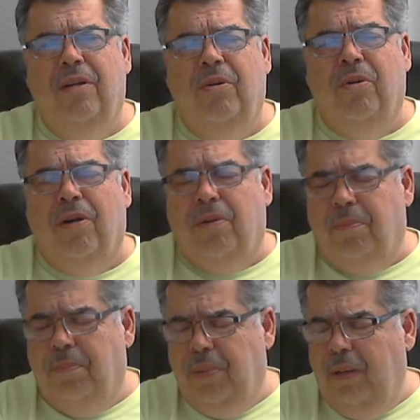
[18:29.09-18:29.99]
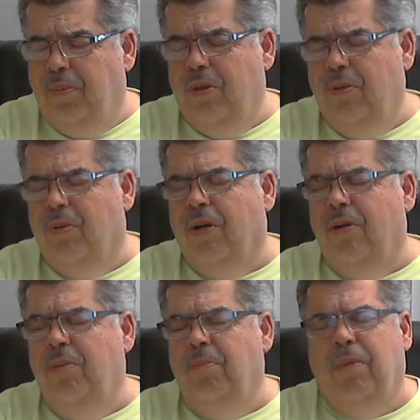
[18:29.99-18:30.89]
who are people who are
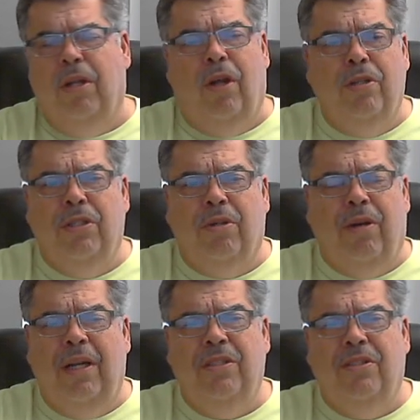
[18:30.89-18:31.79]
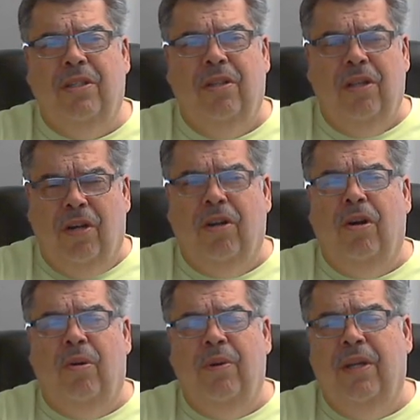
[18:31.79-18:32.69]
belong to Christ, they're
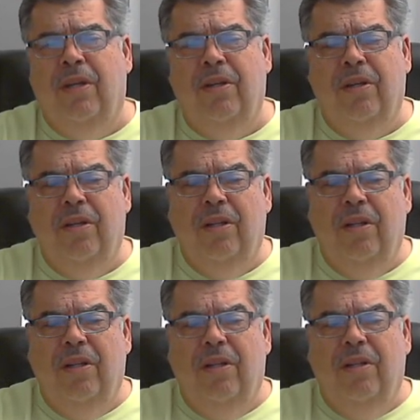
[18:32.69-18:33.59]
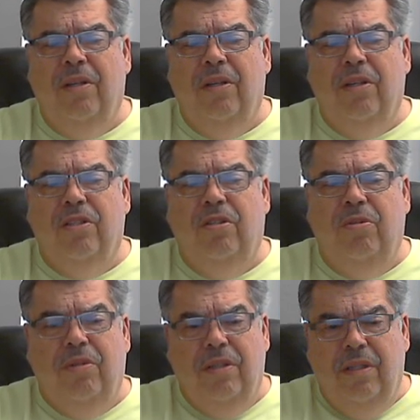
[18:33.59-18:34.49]
going
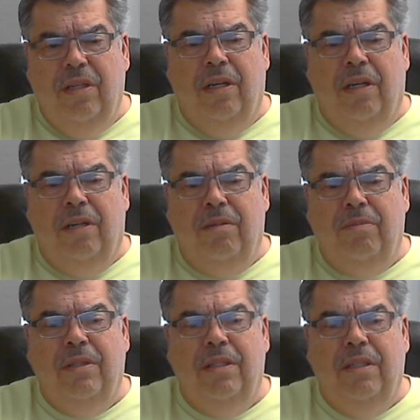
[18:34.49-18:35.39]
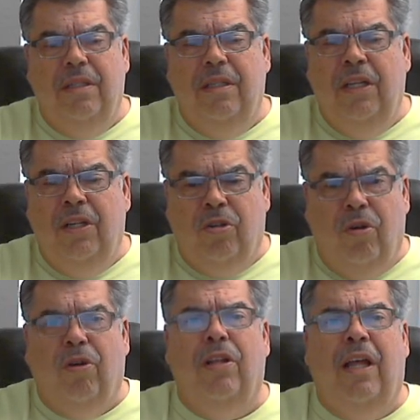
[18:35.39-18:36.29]
to um,
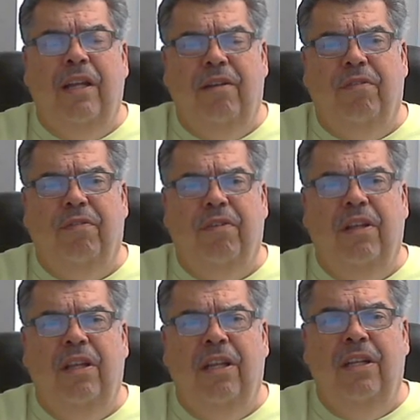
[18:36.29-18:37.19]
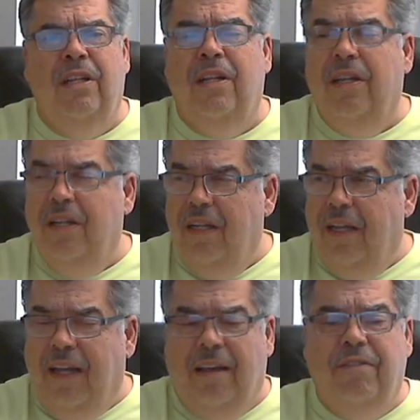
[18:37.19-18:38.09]
eternal life in
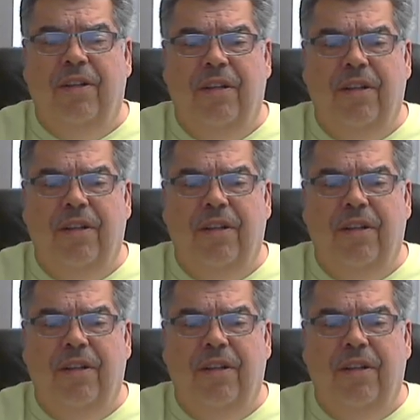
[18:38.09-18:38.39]
heaven.